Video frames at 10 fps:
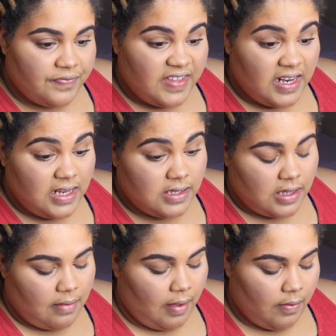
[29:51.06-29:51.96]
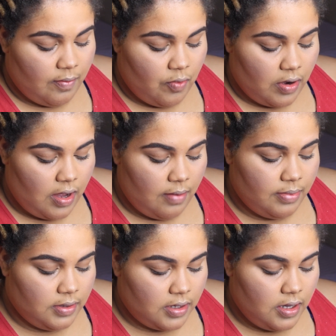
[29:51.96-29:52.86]
They need to come out with more
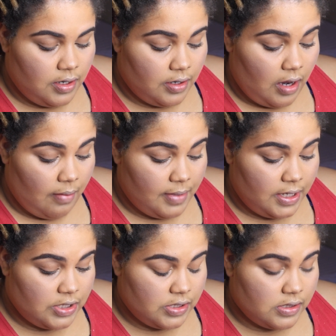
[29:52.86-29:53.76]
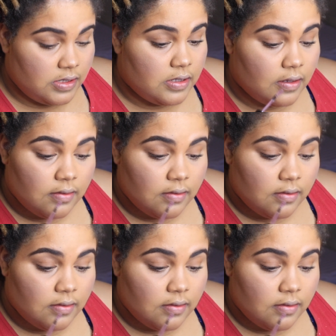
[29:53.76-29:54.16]
color combinations though,